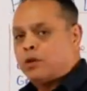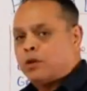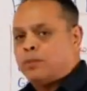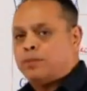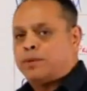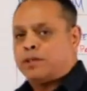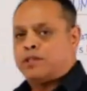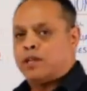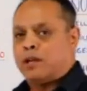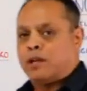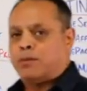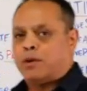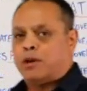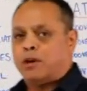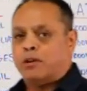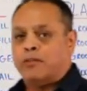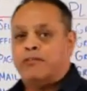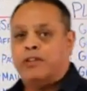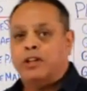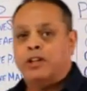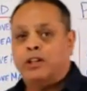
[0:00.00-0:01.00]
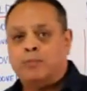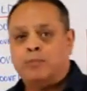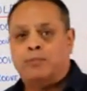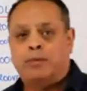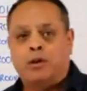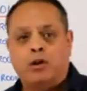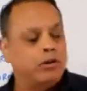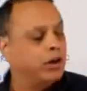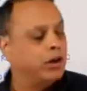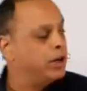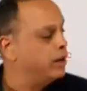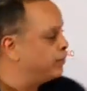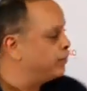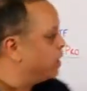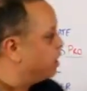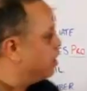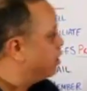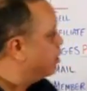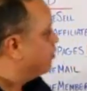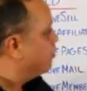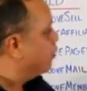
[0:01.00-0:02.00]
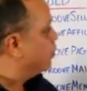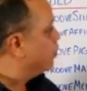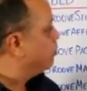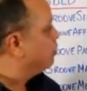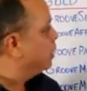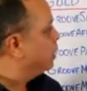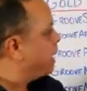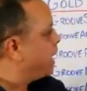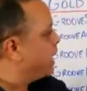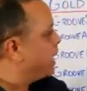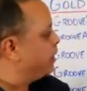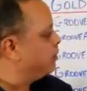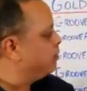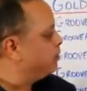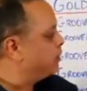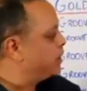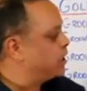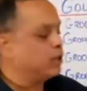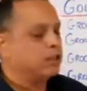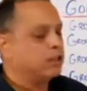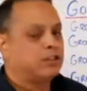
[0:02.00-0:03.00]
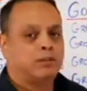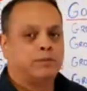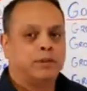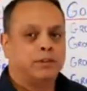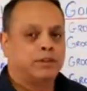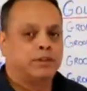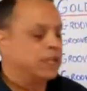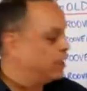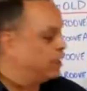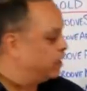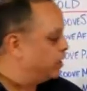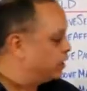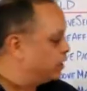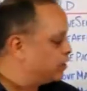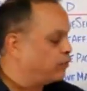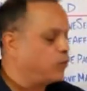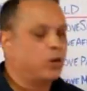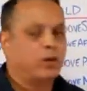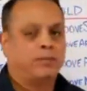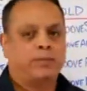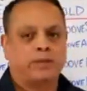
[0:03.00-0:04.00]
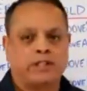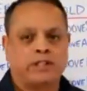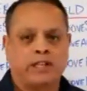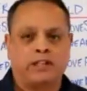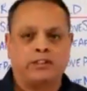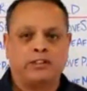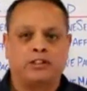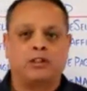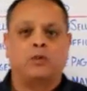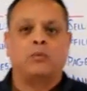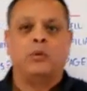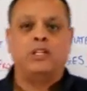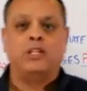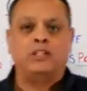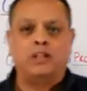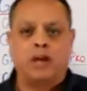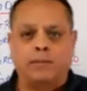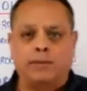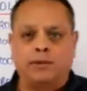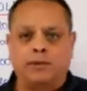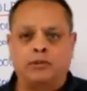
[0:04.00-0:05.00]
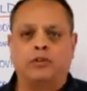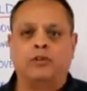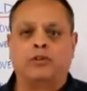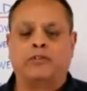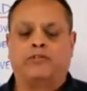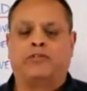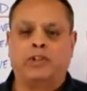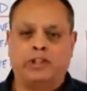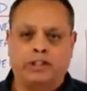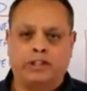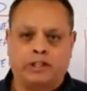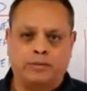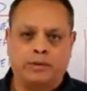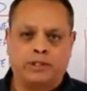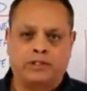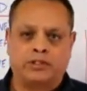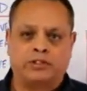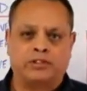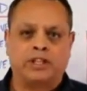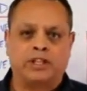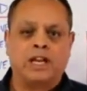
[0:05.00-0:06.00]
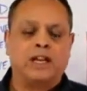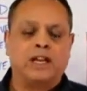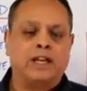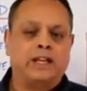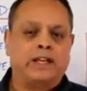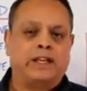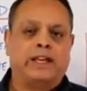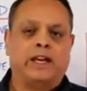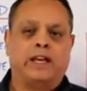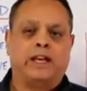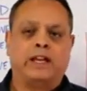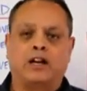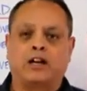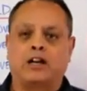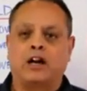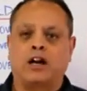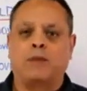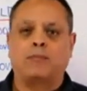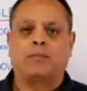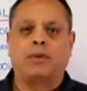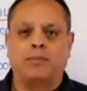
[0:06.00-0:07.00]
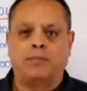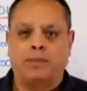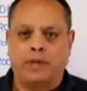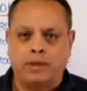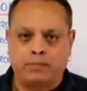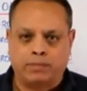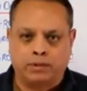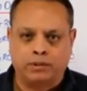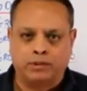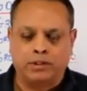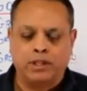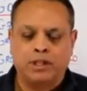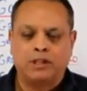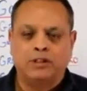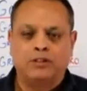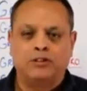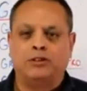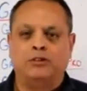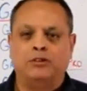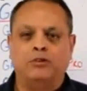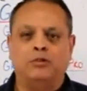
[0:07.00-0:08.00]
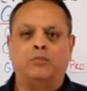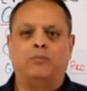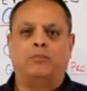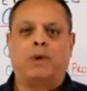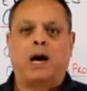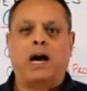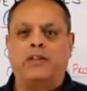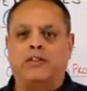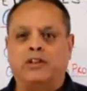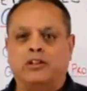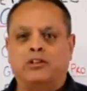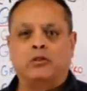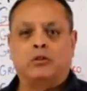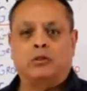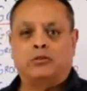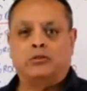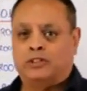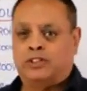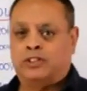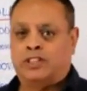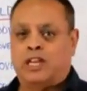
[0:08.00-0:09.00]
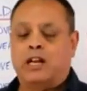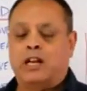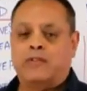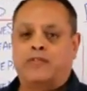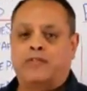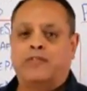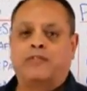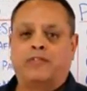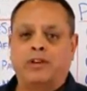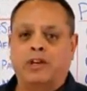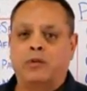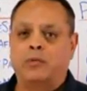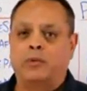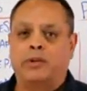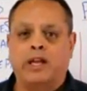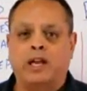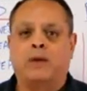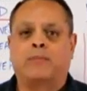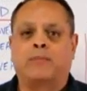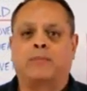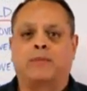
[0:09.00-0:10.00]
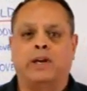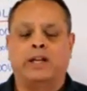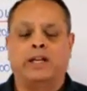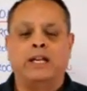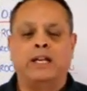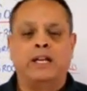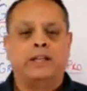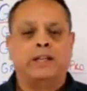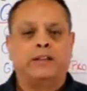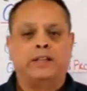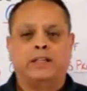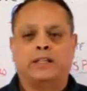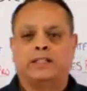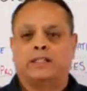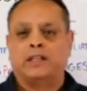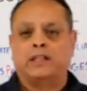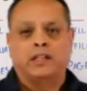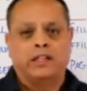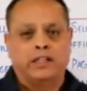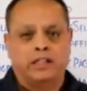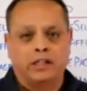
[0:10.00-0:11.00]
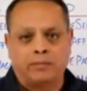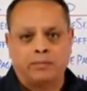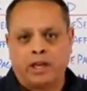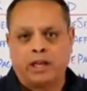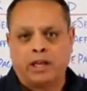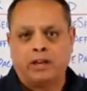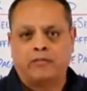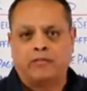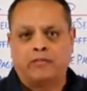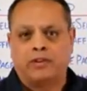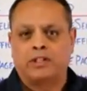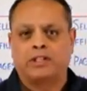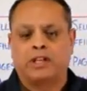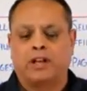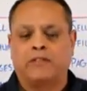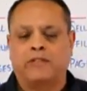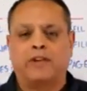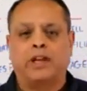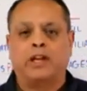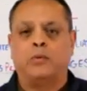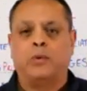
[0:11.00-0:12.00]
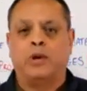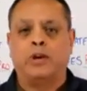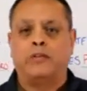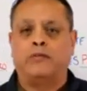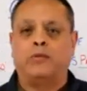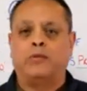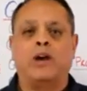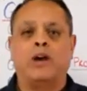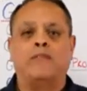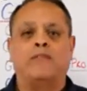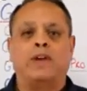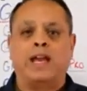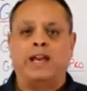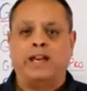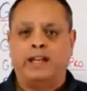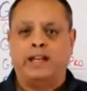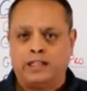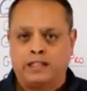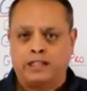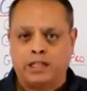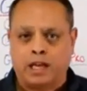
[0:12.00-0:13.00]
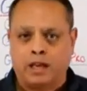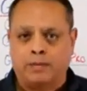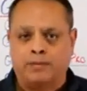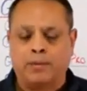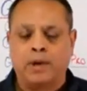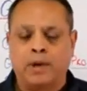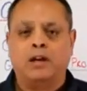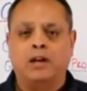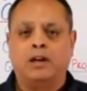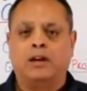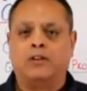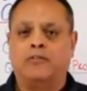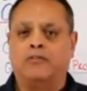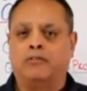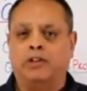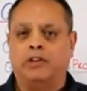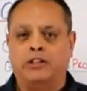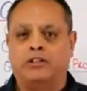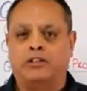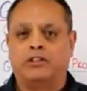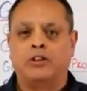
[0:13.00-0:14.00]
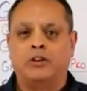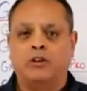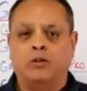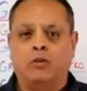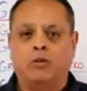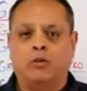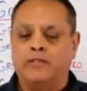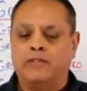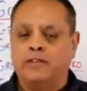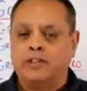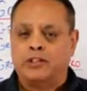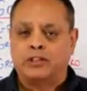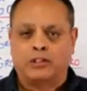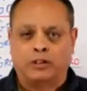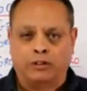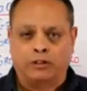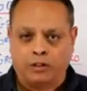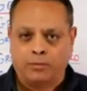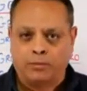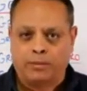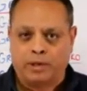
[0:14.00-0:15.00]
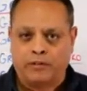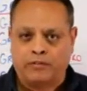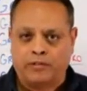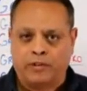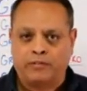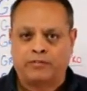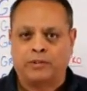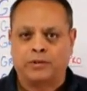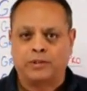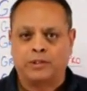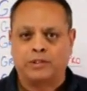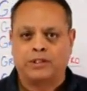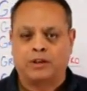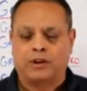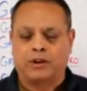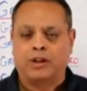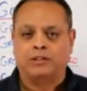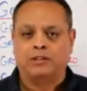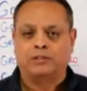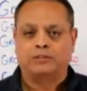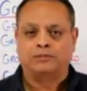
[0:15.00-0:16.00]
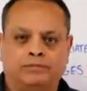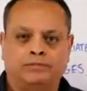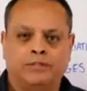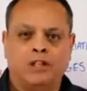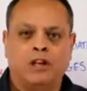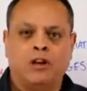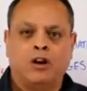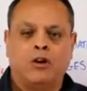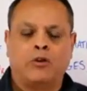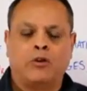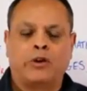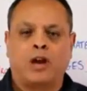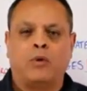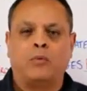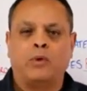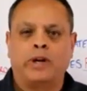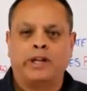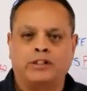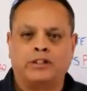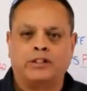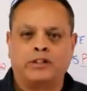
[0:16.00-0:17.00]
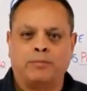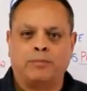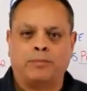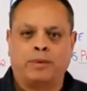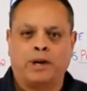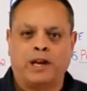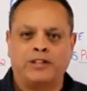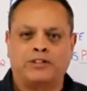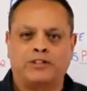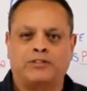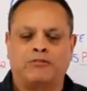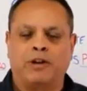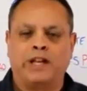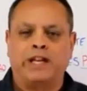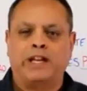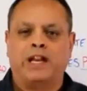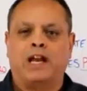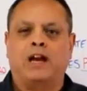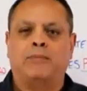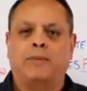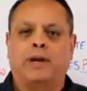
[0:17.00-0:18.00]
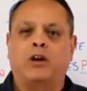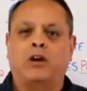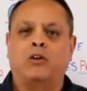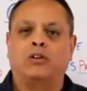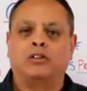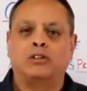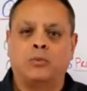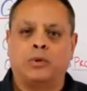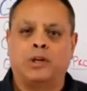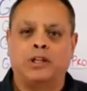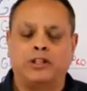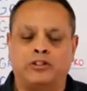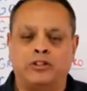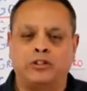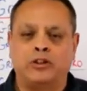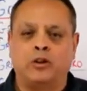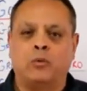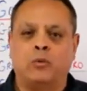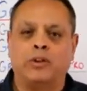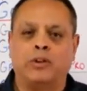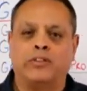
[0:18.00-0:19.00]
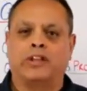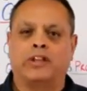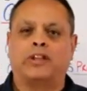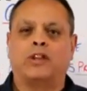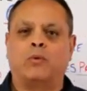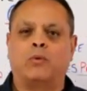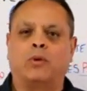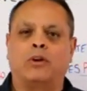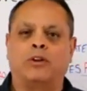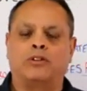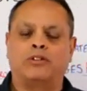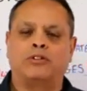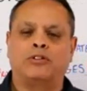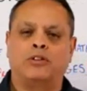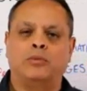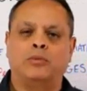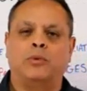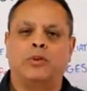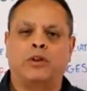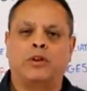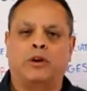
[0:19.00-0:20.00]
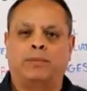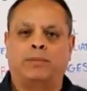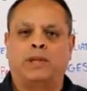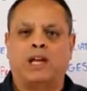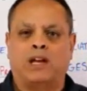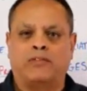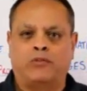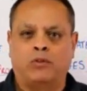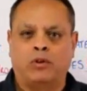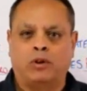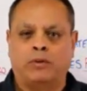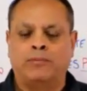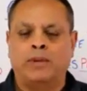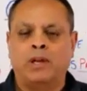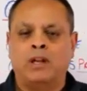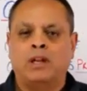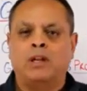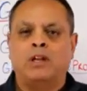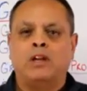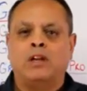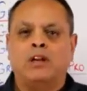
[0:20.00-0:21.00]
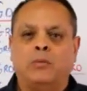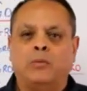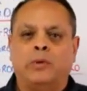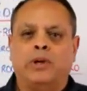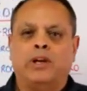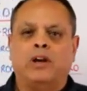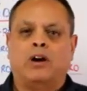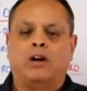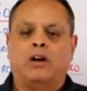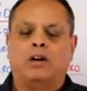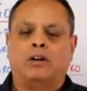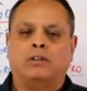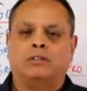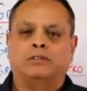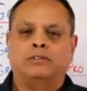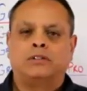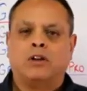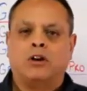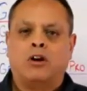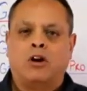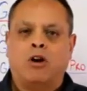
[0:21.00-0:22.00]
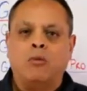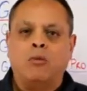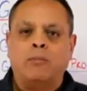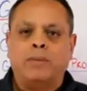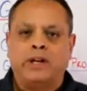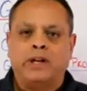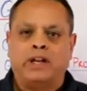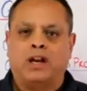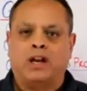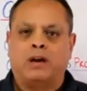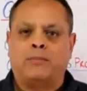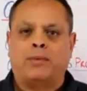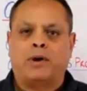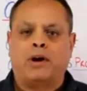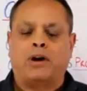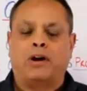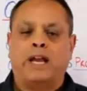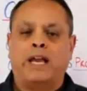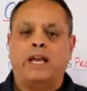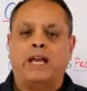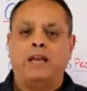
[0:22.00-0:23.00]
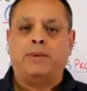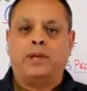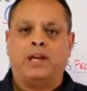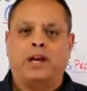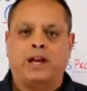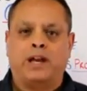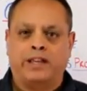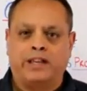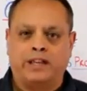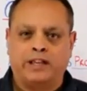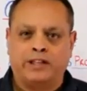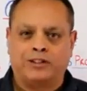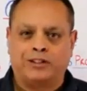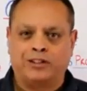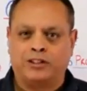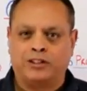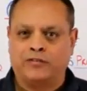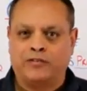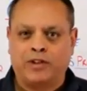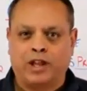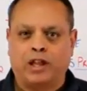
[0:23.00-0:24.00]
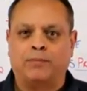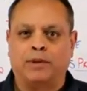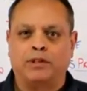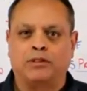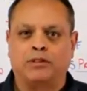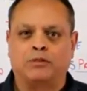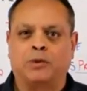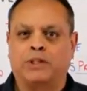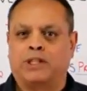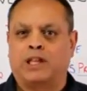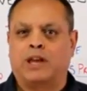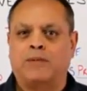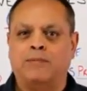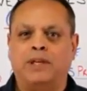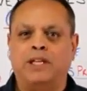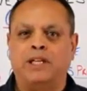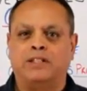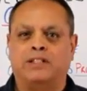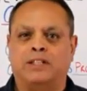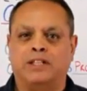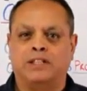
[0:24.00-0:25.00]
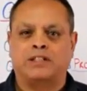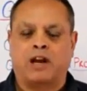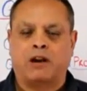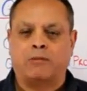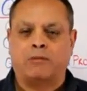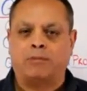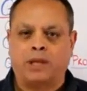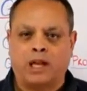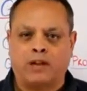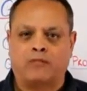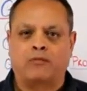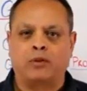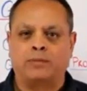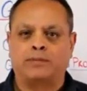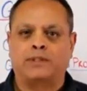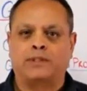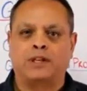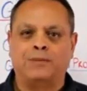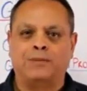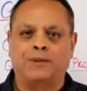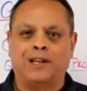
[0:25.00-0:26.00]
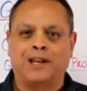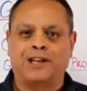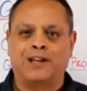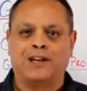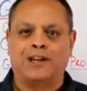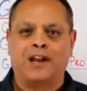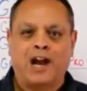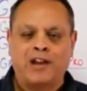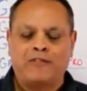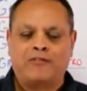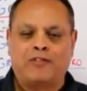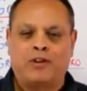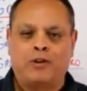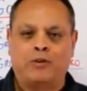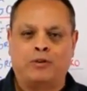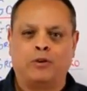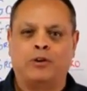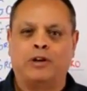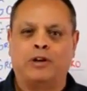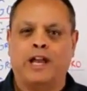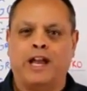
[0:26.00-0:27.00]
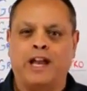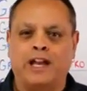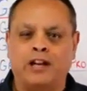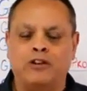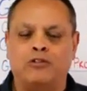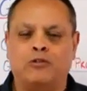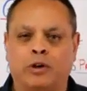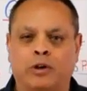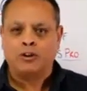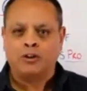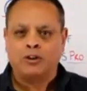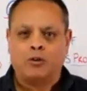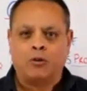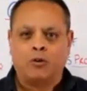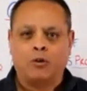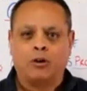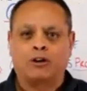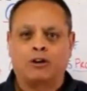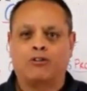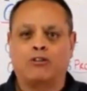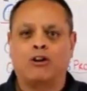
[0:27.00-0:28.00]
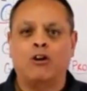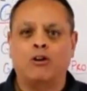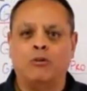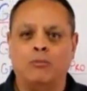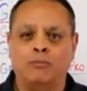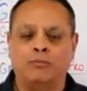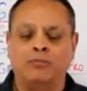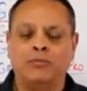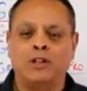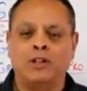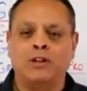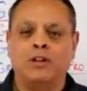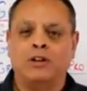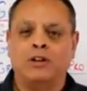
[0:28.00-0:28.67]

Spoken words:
20%. But our affiliate program for platinum customers is 40%, so we double your affiliate commissions. Get a couple of people to buy this or sign up for free. When they upgrade, this thing will end up paying for itself anyway if you have any type of reach or even just a little bit of influence at all. Okay, I want to get to the price right now, but I also want to let you know one thing that we're also doing with our platform. We are opening up our API kit to developers. What that means is our platform is going to be like an iPhone or an Android or Chrome